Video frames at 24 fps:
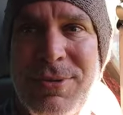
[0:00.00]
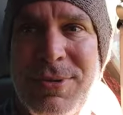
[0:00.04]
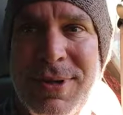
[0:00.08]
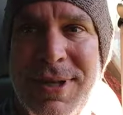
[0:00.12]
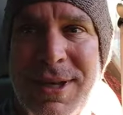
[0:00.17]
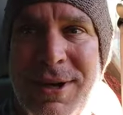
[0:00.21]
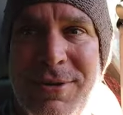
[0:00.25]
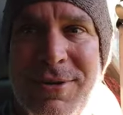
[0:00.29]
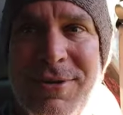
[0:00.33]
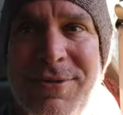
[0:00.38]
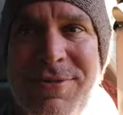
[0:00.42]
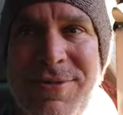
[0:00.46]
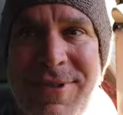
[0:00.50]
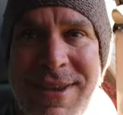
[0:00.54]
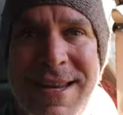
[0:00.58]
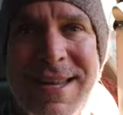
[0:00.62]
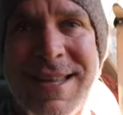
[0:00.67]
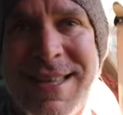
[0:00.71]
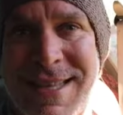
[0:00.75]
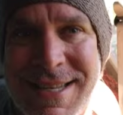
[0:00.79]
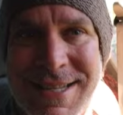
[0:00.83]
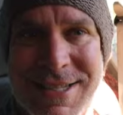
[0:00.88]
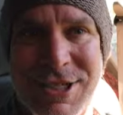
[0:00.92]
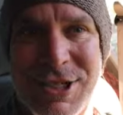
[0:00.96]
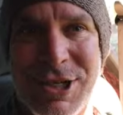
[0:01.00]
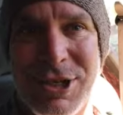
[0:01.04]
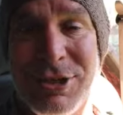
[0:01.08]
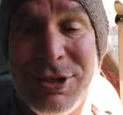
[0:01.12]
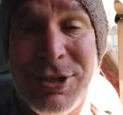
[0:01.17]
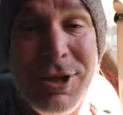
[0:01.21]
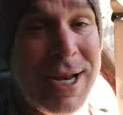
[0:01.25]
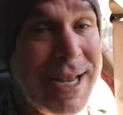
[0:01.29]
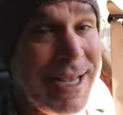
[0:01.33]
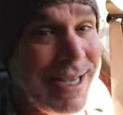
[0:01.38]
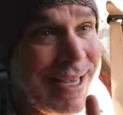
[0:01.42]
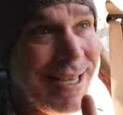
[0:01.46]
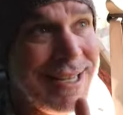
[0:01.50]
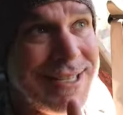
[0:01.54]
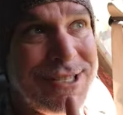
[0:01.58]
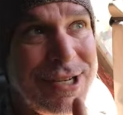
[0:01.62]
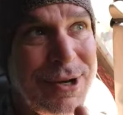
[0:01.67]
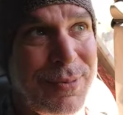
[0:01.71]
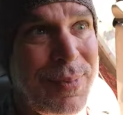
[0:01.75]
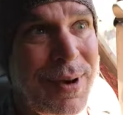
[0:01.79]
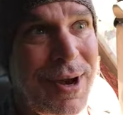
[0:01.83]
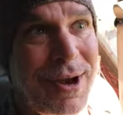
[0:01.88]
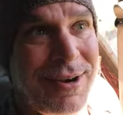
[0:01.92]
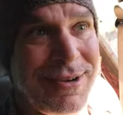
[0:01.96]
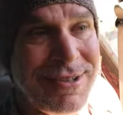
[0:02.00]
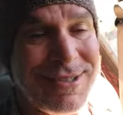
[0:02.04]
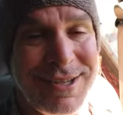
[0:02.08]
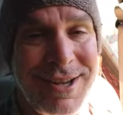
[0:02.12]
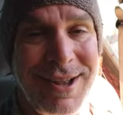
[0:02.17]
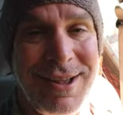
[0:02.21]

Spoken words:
when they were feeding these children against their parents'